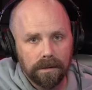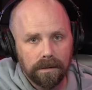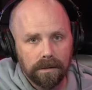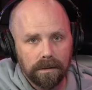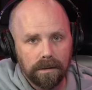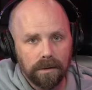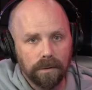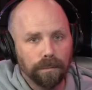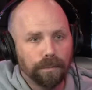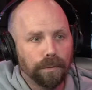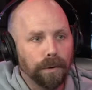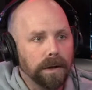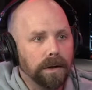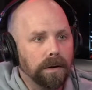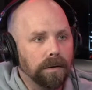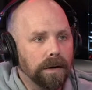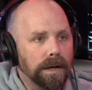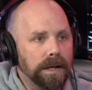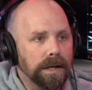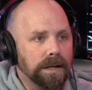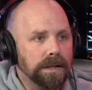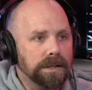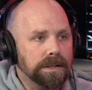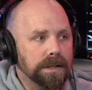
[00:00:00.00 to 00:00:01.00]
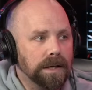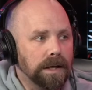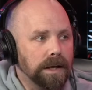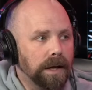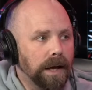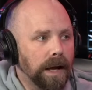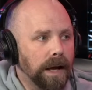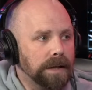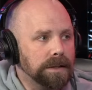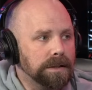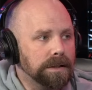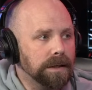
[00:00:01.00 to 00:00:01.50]
You bring her in as a
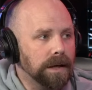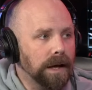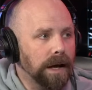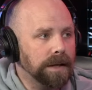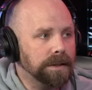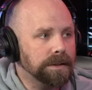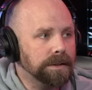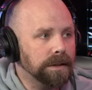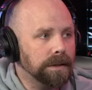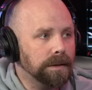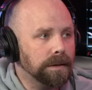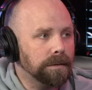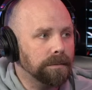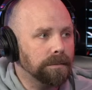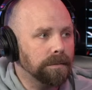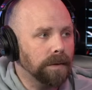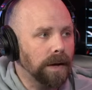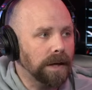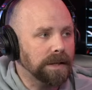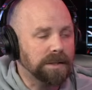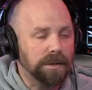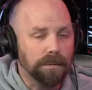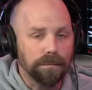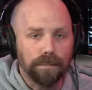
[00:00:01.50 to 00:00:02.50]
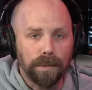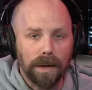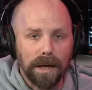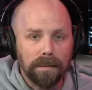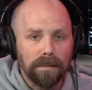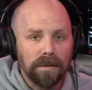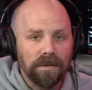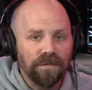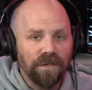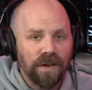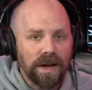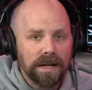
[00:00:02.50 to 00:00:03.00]

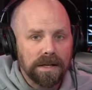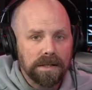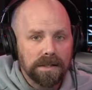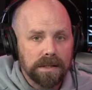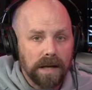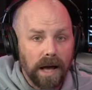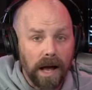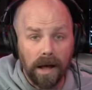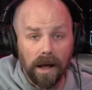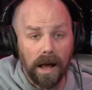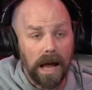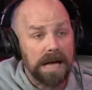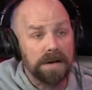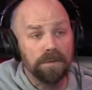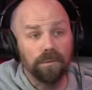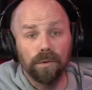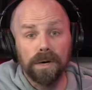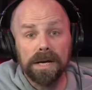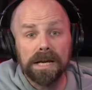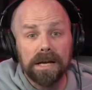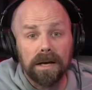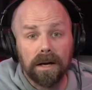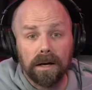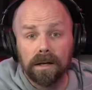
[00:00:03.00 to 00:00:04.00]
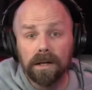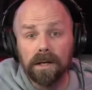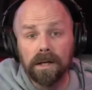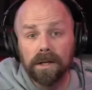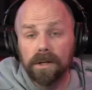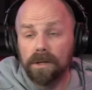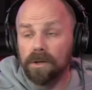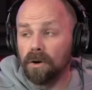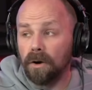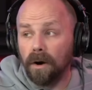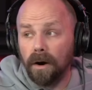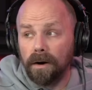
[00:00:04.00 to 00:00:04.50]
babyface, and Rhea.
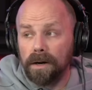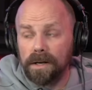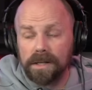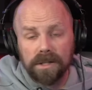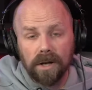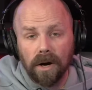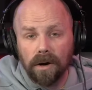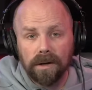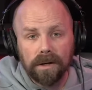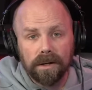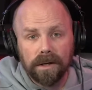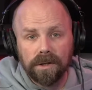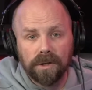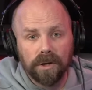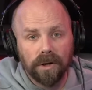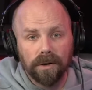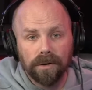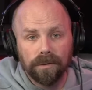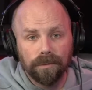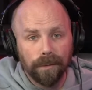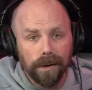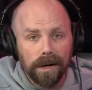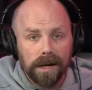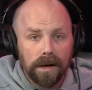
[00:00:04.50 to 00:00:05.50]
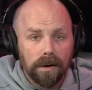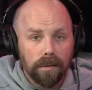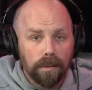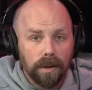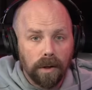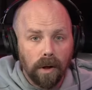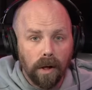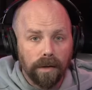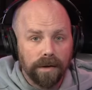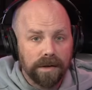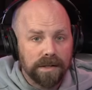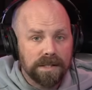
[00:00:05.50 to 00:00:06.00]
You're already starting to turn Rhea with
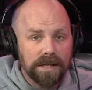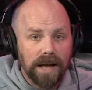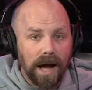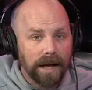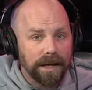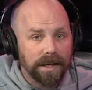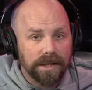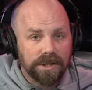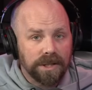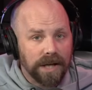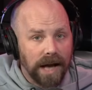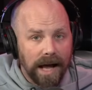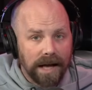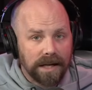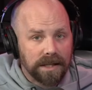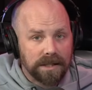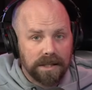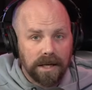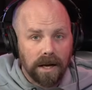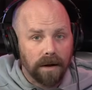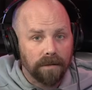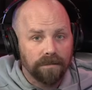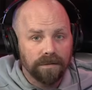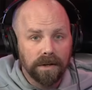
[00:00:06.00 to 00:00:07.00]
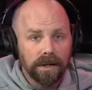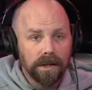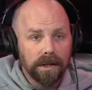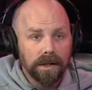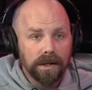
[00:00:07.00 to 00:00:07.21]
all this Nia Jax stuff.